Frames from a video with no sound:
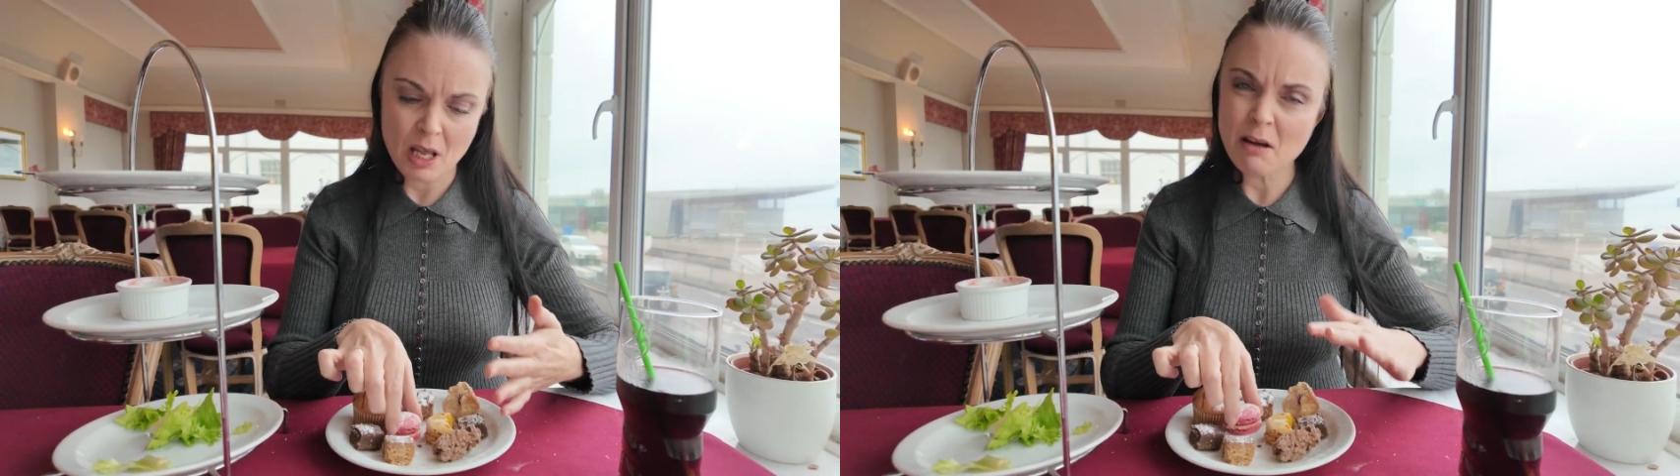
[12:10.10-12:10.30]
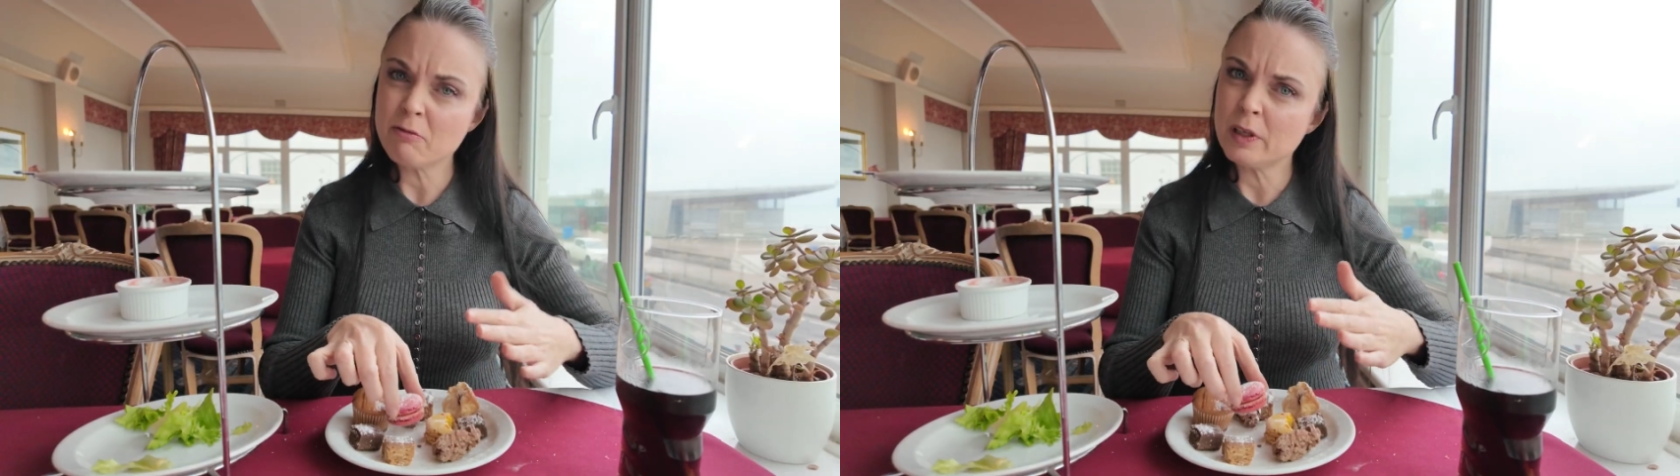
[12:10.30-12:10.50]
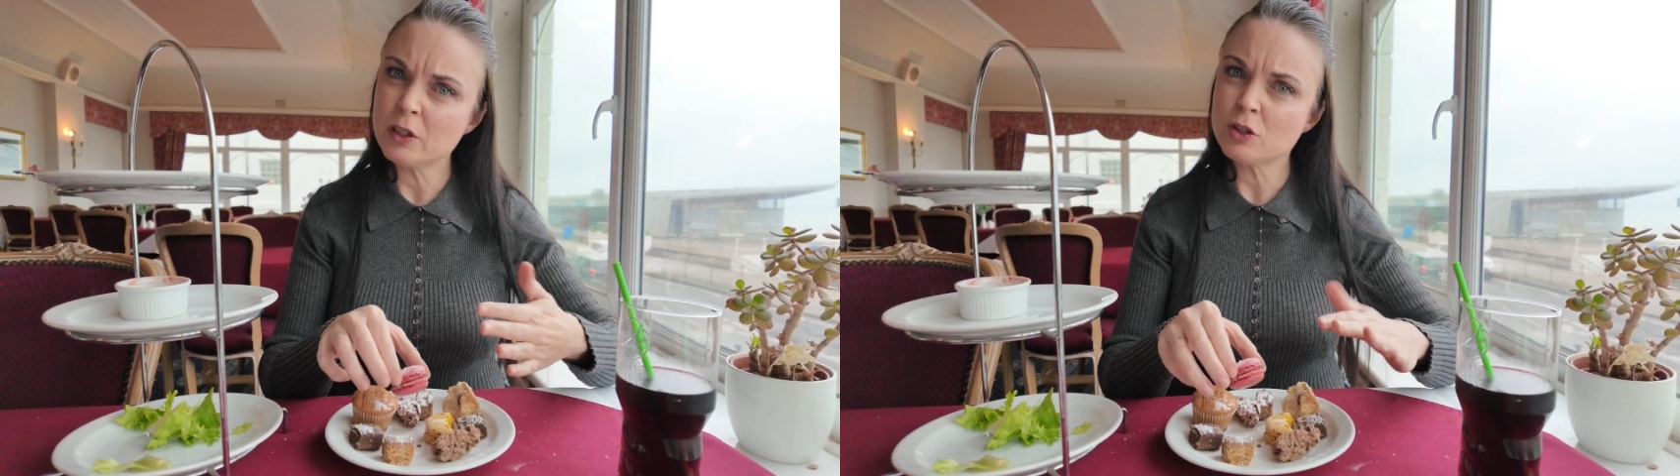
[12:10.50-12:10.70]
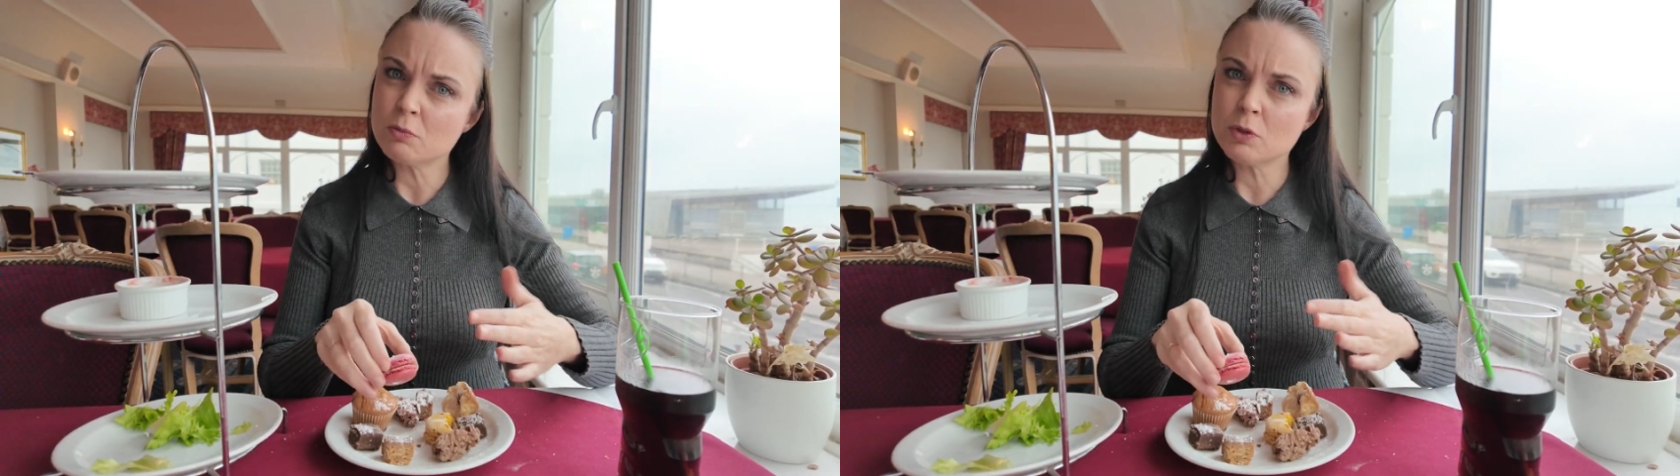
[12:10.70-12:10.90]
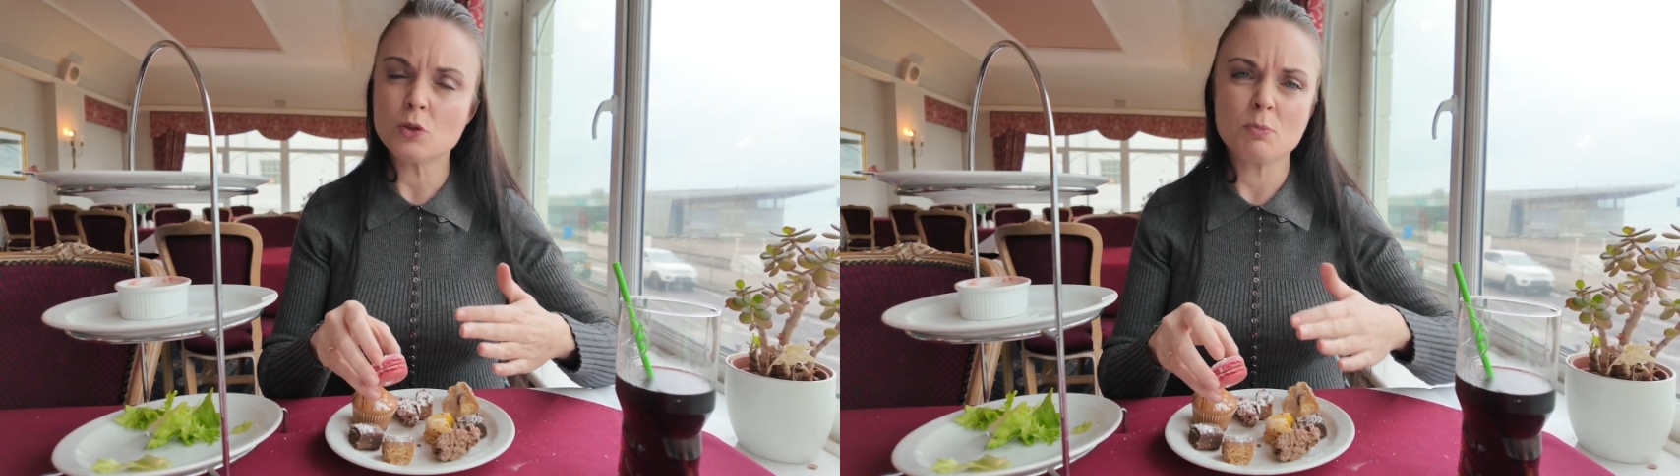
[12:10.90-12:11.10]

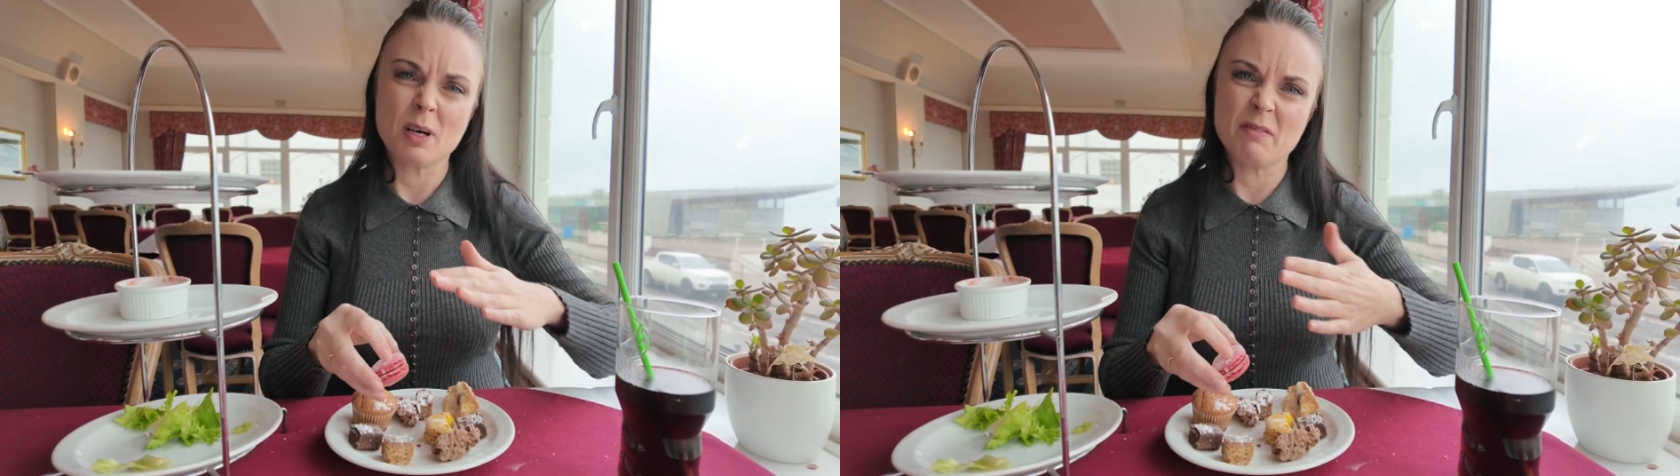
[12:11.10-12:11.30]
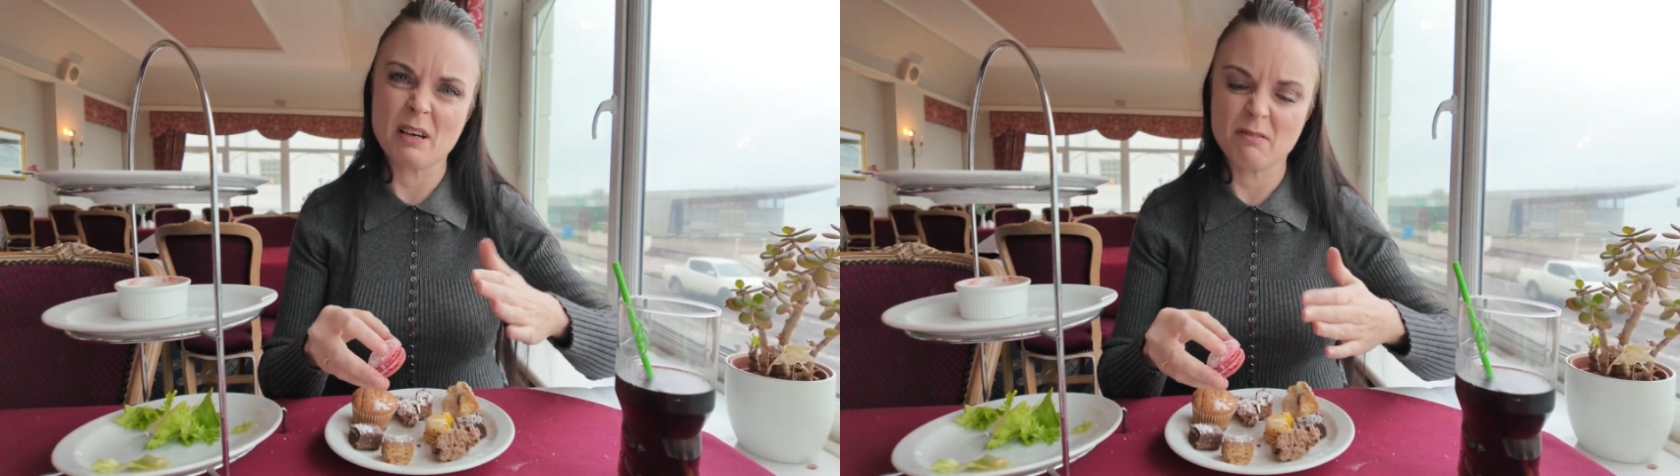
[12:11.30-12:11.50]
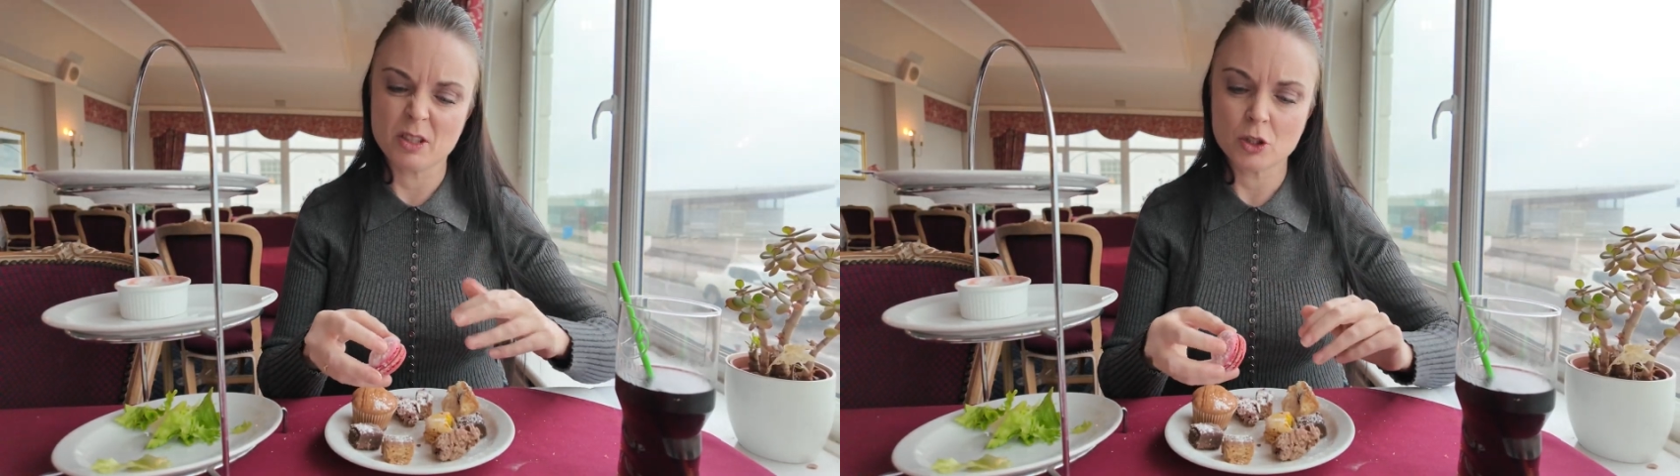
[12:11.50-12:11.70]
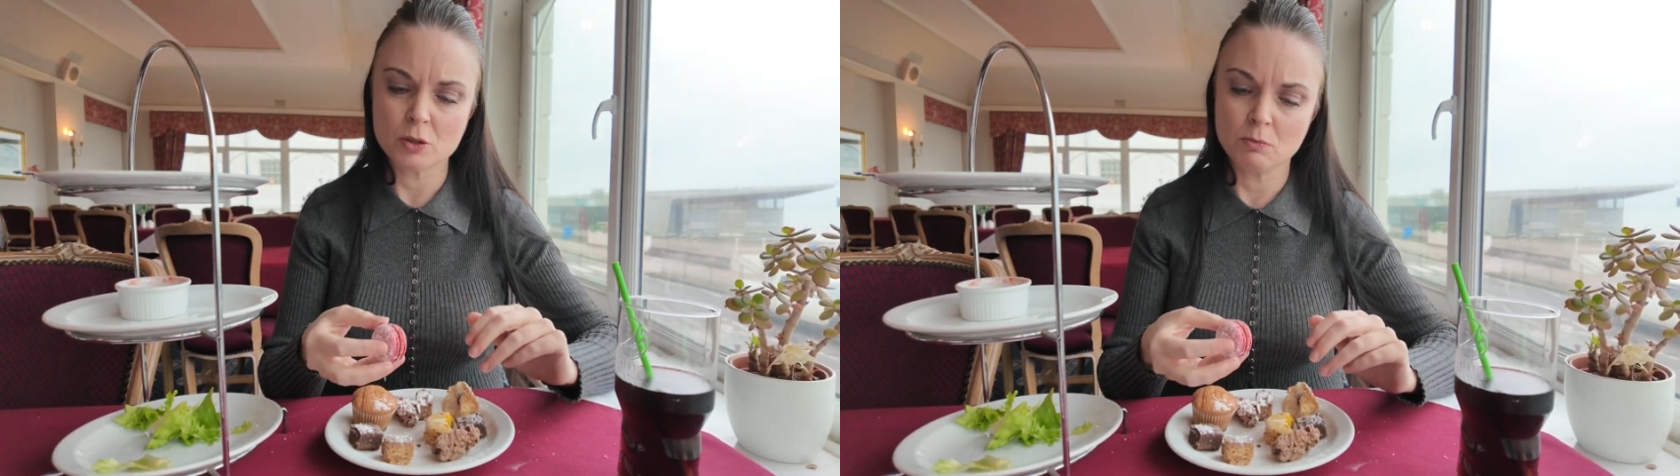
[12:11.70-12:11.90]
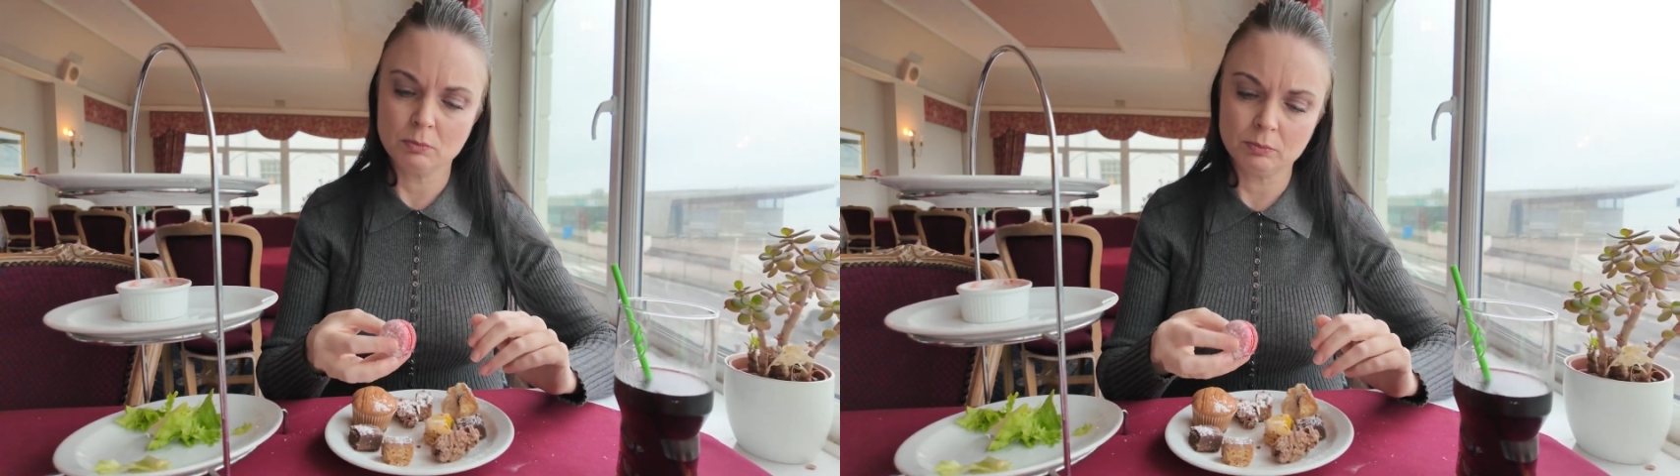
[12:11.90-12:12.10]
Average to above average.